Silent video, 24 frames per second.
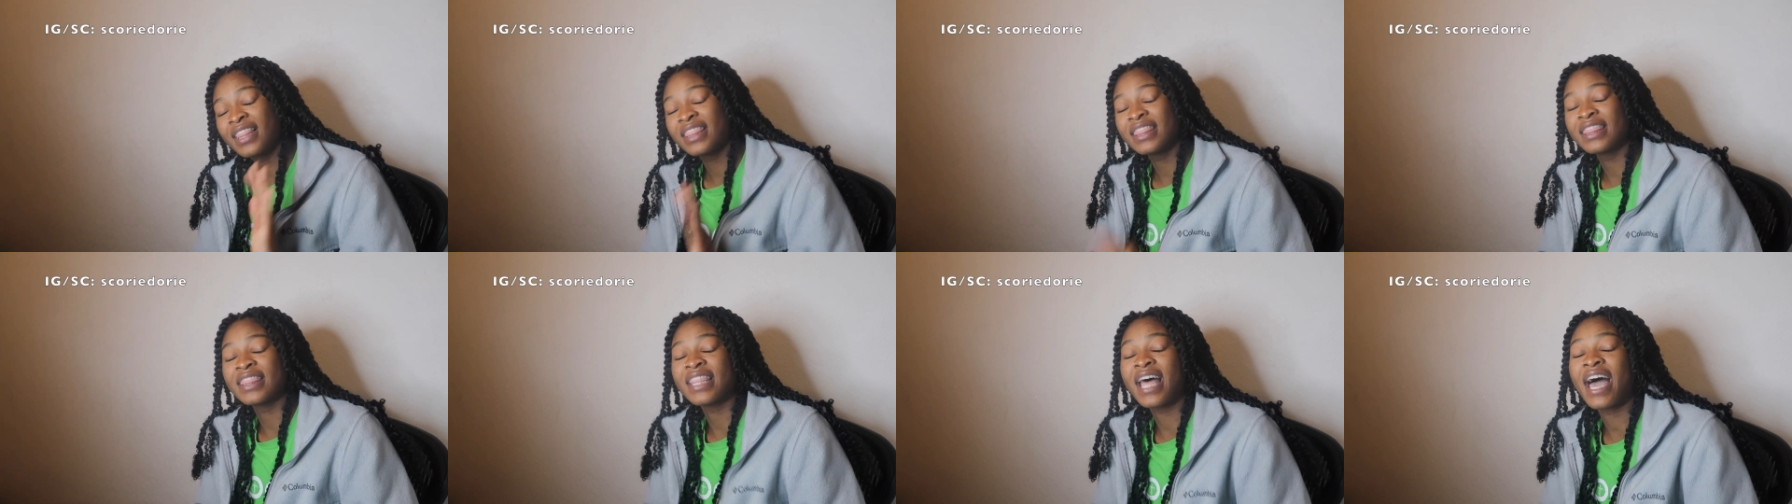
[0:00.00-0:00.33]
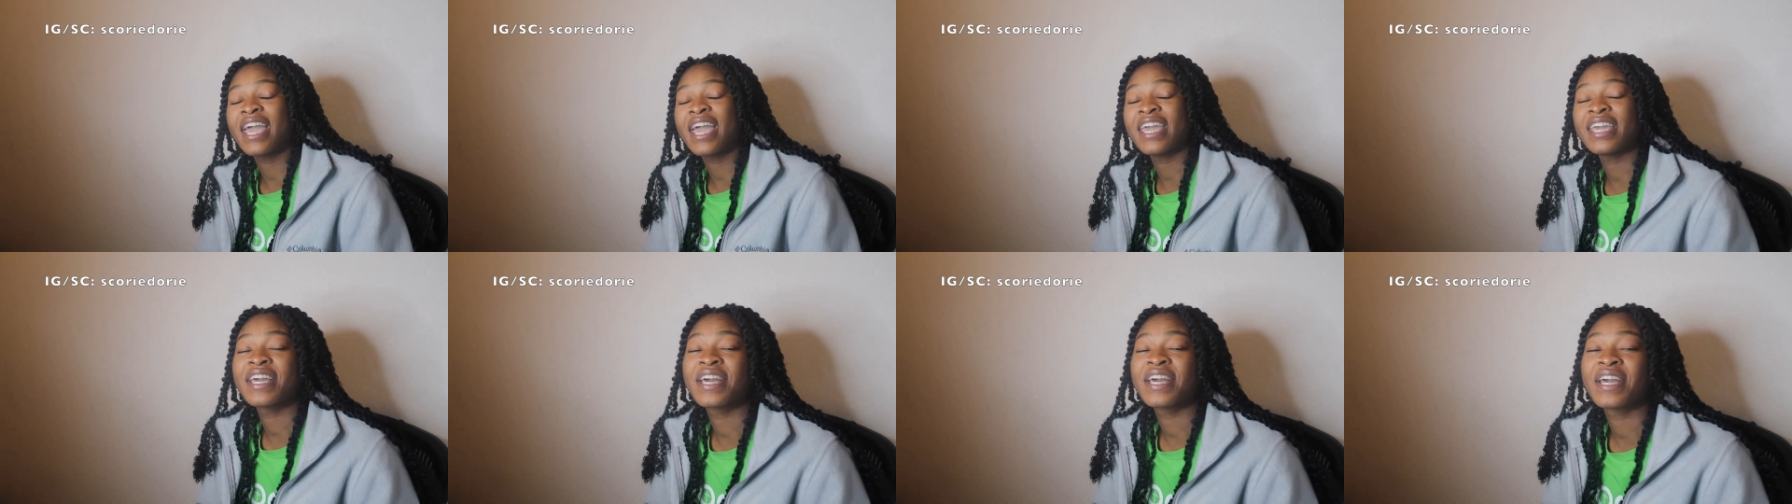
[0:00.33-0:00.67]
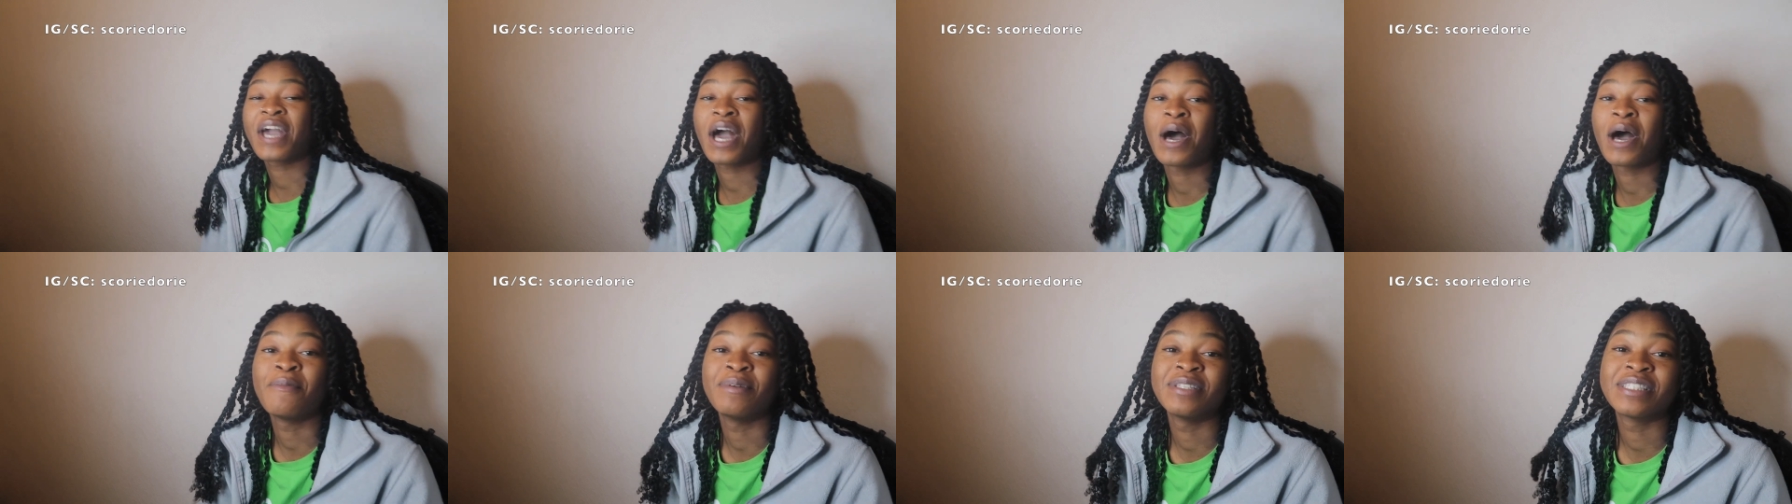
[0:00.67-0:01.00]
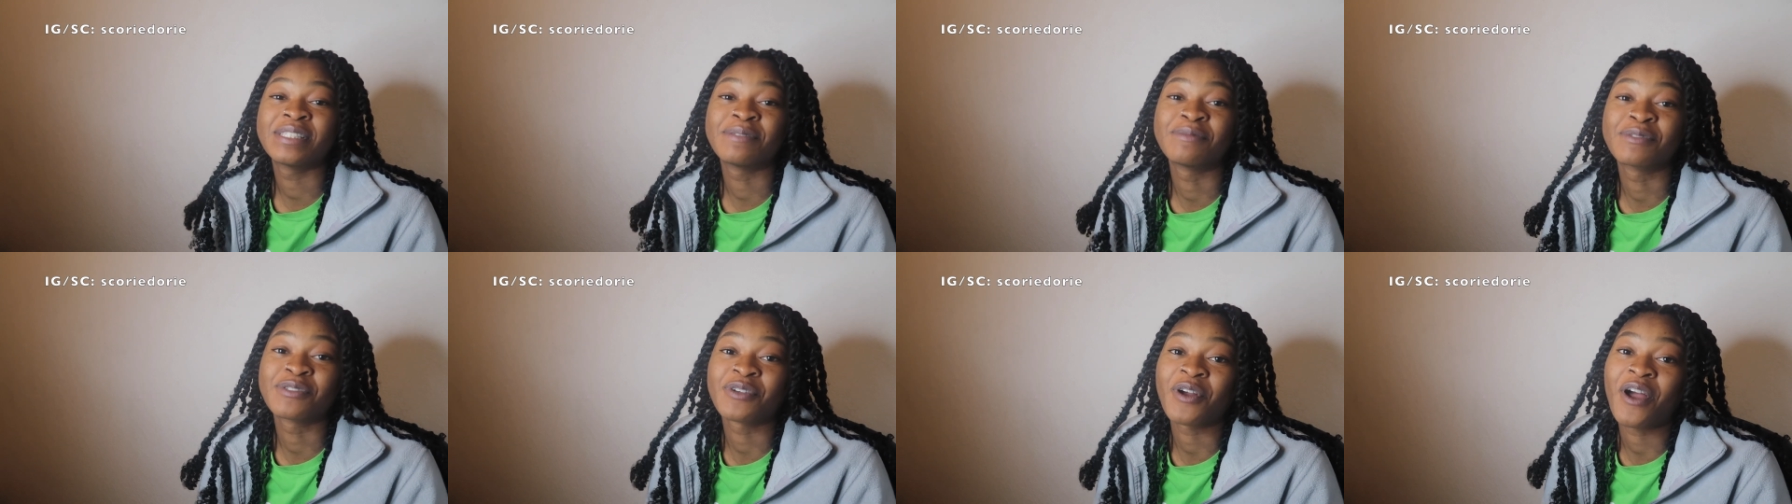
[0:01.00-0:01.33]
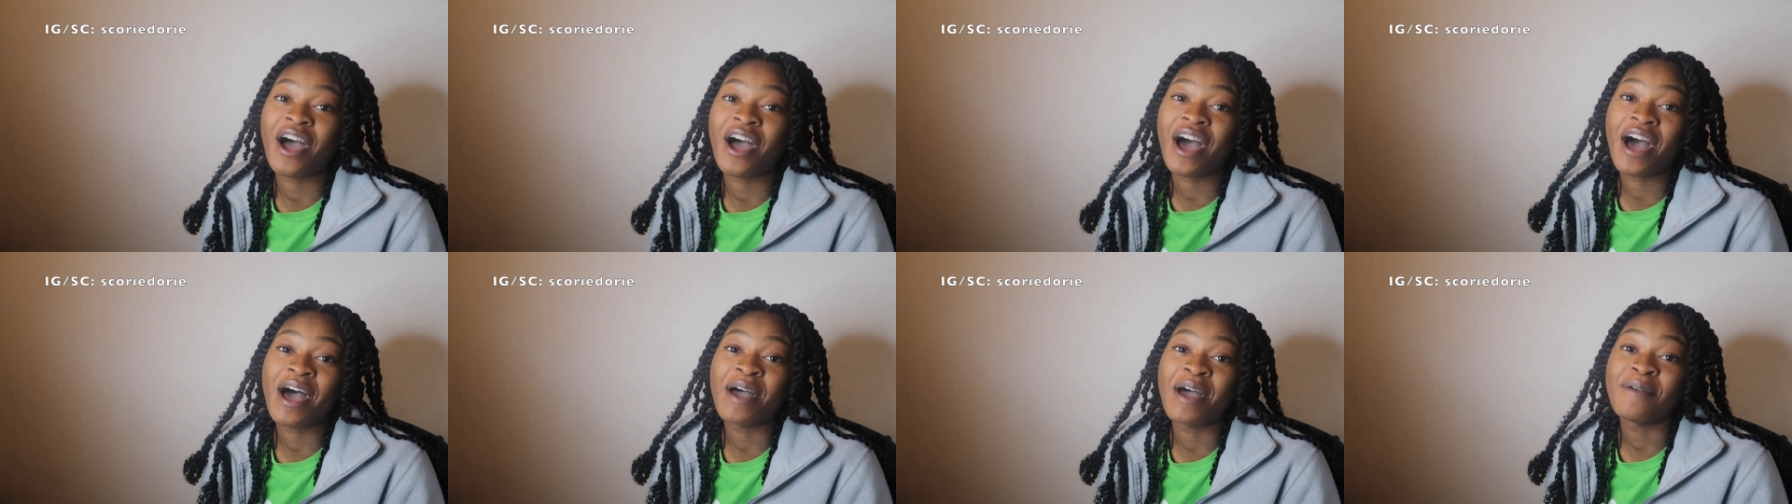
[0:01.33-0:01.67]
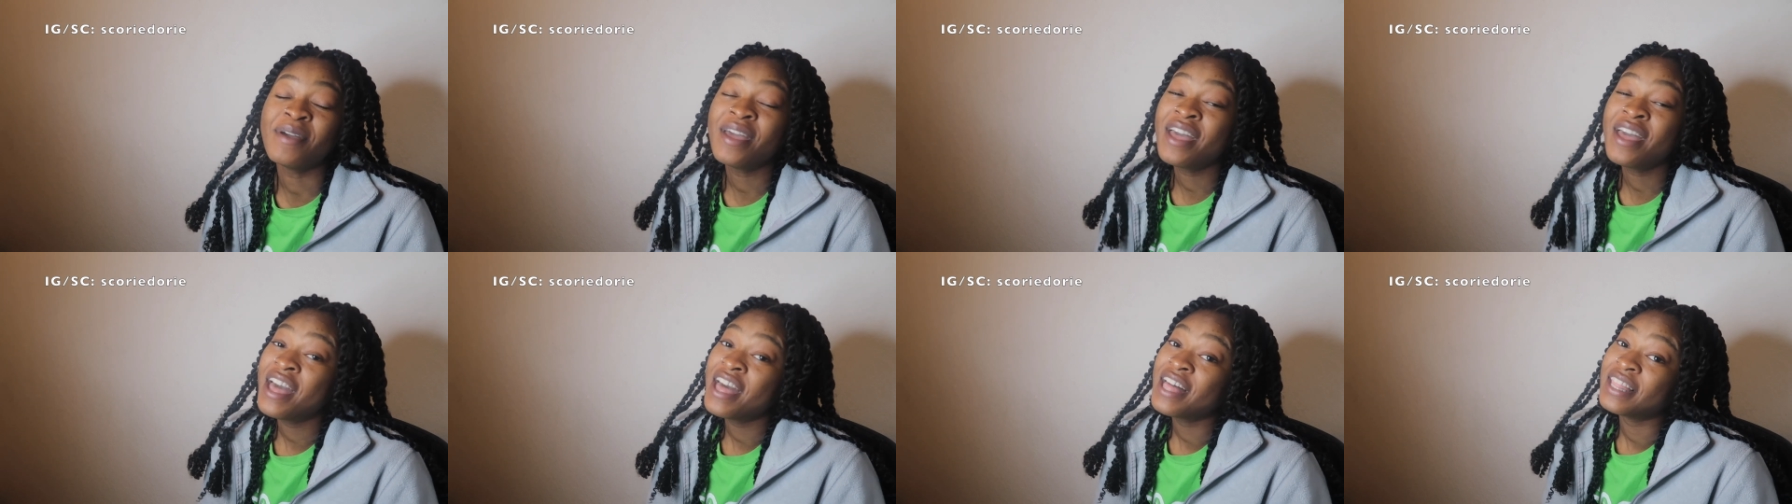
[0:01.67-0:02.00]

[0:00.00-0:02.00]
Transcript: like comment subscribe